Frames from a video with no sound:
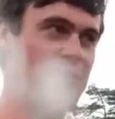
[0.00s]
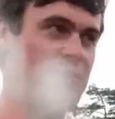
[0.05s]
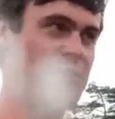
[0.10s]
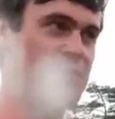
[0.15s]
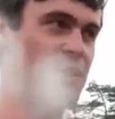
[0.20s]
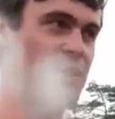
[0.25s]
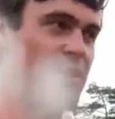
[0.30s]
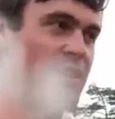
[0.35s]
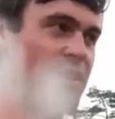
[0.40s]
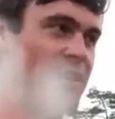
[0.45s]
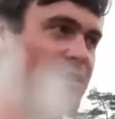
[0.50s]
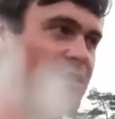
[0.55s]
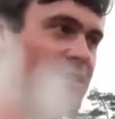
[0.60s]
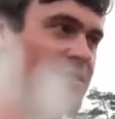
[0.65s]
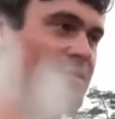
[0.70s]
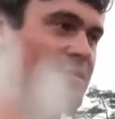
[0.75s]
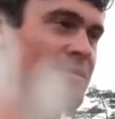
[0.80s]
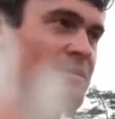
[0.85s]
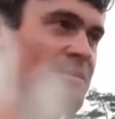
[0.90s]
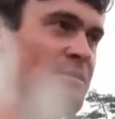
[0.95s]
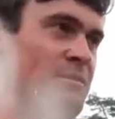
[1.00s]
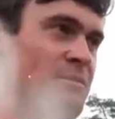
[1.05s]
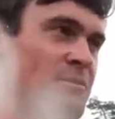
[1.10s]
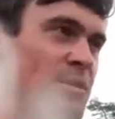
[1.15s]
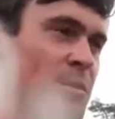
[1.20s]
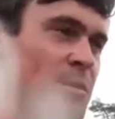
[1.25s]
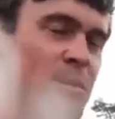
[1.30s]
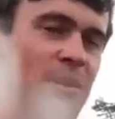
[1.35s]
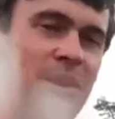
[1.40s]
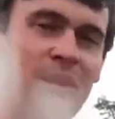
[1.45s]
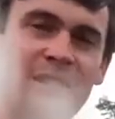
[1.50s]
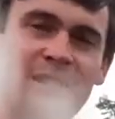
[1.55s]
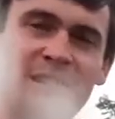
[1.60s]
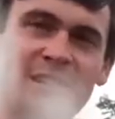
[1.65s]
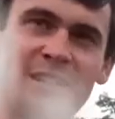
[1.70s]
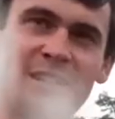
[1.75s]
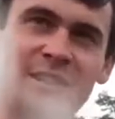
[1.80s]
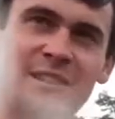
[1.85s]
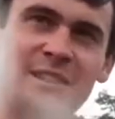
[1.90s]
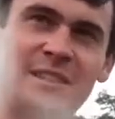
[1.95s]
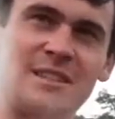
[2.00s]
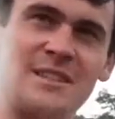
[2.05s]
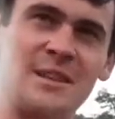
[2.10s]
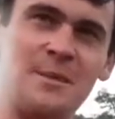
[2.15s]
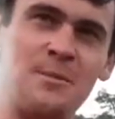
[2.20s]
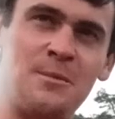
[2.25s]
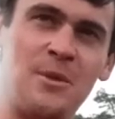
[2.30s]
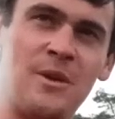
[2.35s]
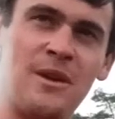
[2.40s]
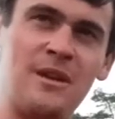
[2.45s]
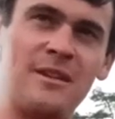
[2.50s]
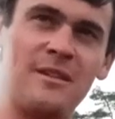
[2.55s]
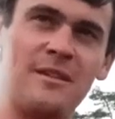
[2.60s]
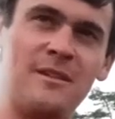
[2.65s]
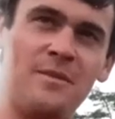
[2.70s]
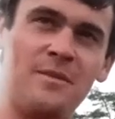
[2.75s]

You're starting probably in the sixes at some point.